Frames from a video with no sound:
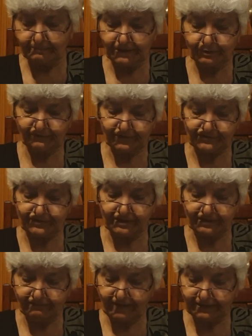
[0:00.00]

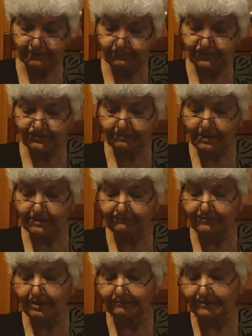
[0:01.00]
manufacturing developed. Small
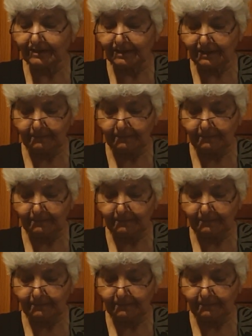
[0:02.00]
flour and